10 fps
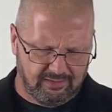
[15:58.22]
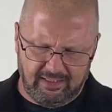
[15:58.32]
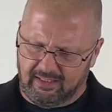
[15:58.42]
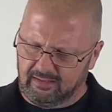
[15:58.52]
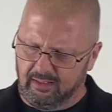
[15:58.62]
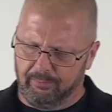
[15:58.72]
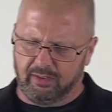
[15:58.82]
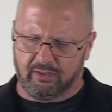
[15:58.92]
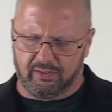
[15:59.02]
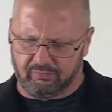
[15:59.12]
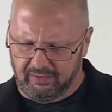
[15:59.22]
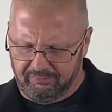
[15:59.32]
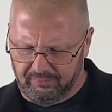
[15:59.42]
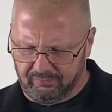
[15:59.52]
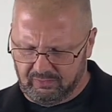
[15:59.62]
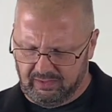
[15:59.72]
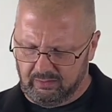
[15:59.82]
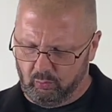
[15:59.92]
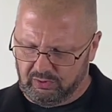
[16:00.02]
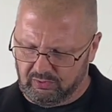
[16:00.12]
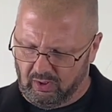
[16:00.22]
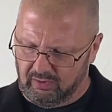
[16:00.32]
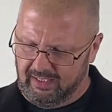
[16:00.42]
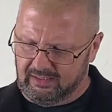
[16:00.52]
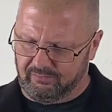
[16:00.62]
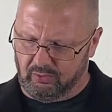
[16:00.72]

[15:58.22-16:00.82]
2 Timothy 3:15, which is our last